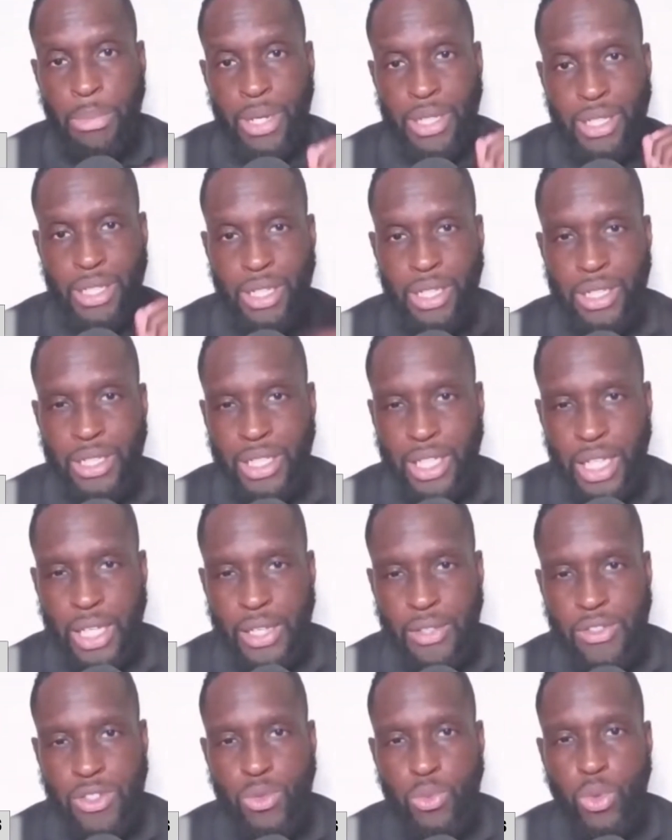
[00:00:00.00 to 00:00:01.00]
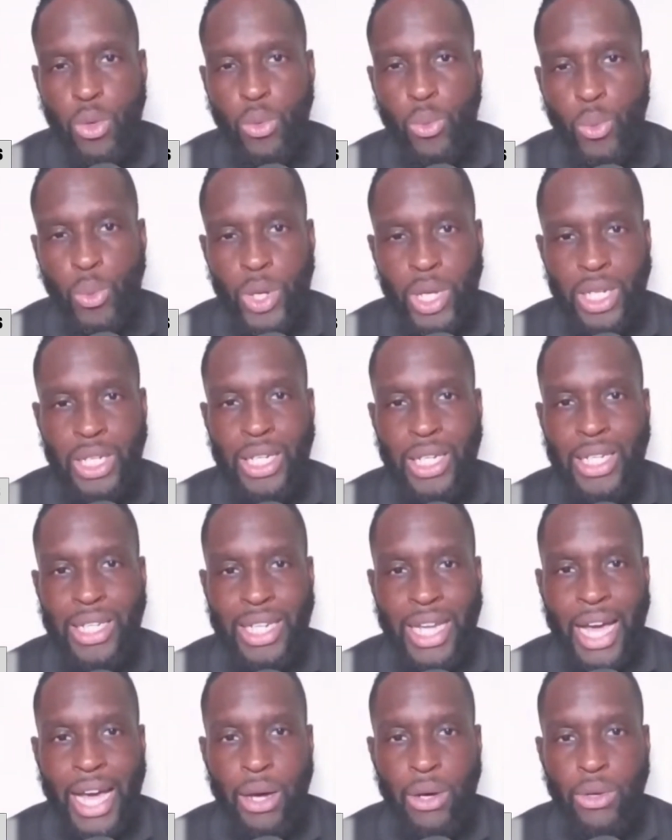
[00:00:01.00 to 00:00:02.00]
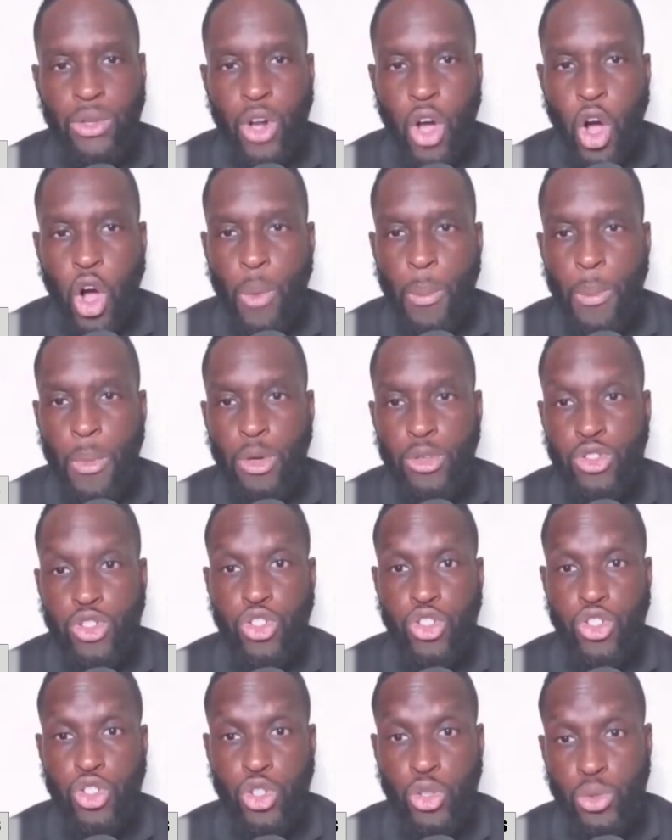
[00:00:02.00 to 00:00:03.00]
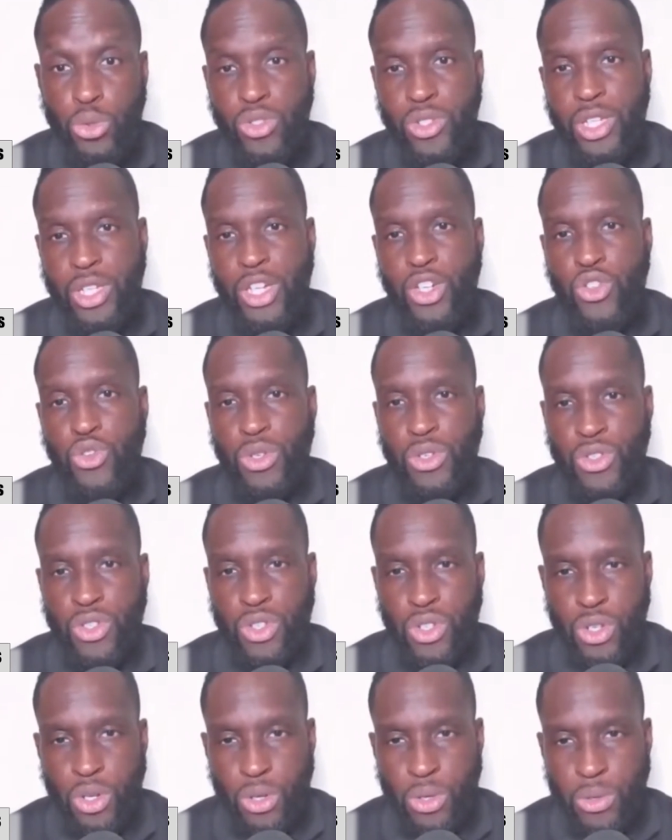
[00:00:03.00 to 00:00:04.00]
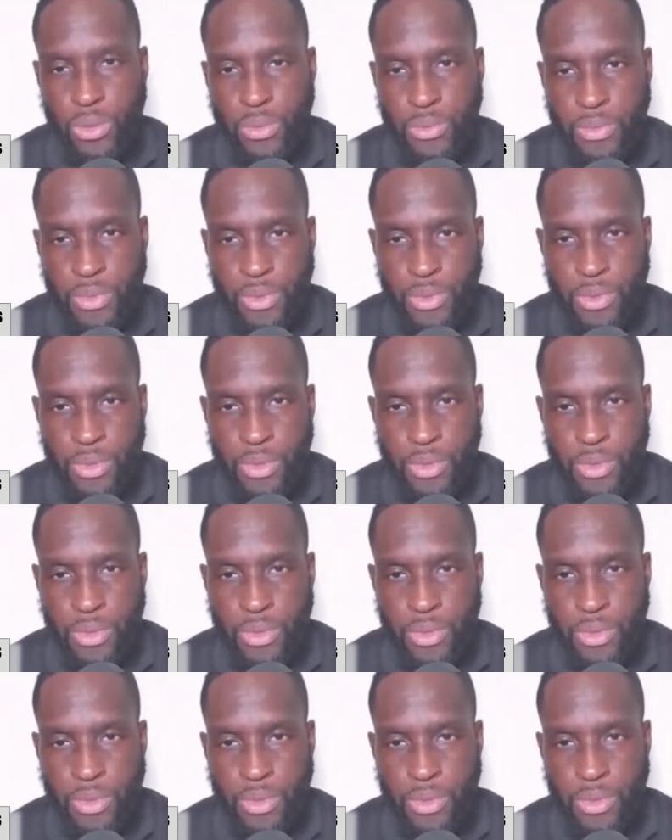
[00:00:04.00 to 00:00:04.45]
But the hadiths were written down almost two centuries ago